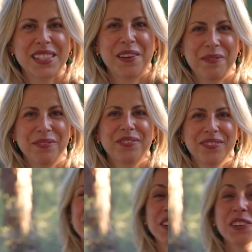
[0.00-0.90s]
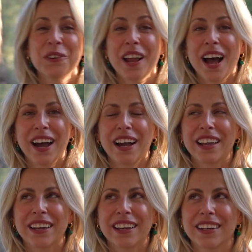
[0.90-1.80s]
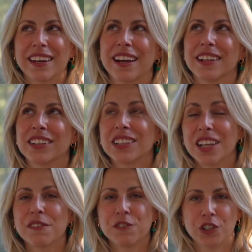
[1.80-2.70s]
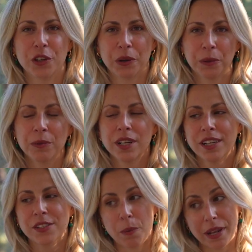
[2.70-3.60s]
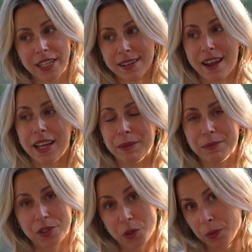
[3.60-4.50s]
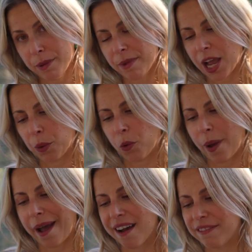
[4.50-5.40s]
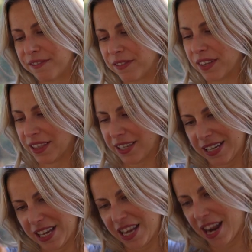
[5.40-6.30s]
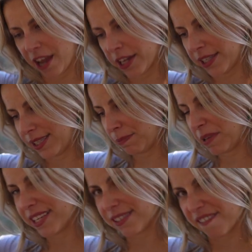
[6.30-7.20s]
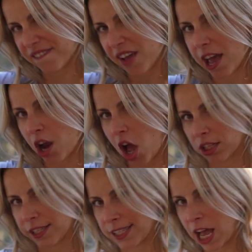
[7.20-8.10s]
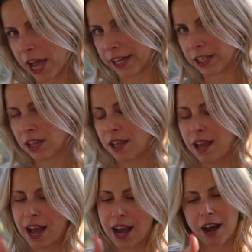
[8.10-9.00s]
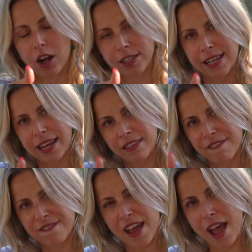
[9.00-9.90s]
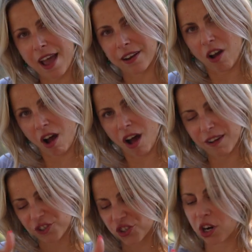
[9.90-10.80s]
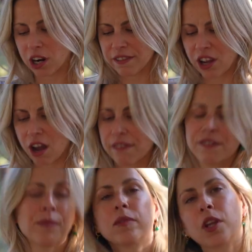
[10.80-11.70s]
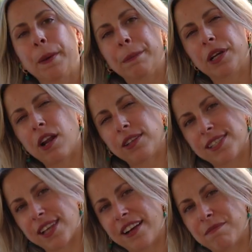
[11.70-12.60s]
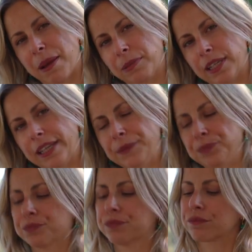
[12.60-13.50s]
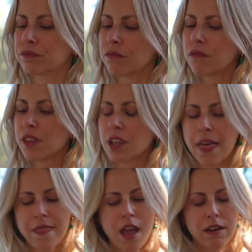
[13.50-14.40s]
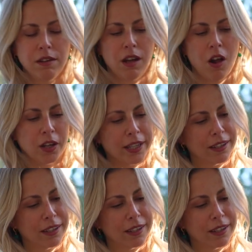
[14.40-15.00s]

Same. You know what I love to do? So many times the ribeye will have a nice piece of fat on the side. I'll take the fat off, just carve it off, put it on the side of my plate, and then I'll